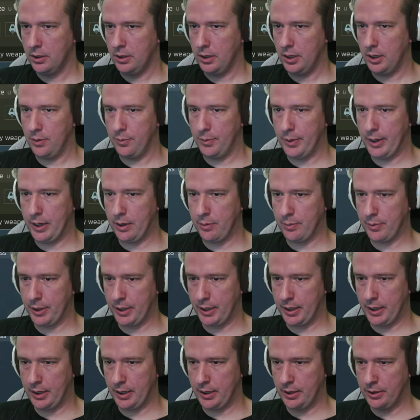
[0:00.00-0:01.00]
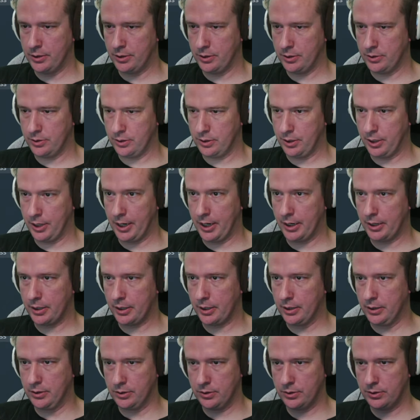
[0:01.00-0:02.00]
and bam, you got engines and you got
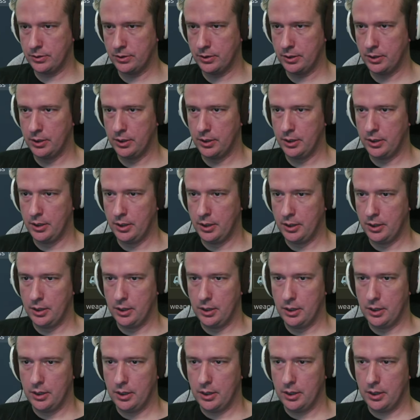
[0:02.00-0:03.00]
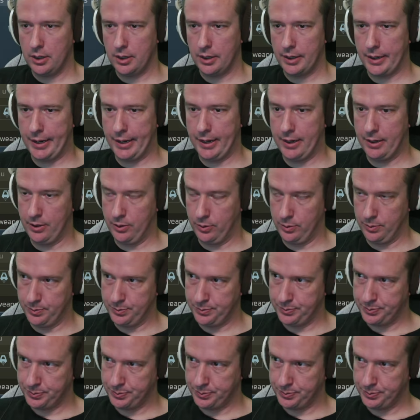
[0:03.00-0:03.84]
guns. Now,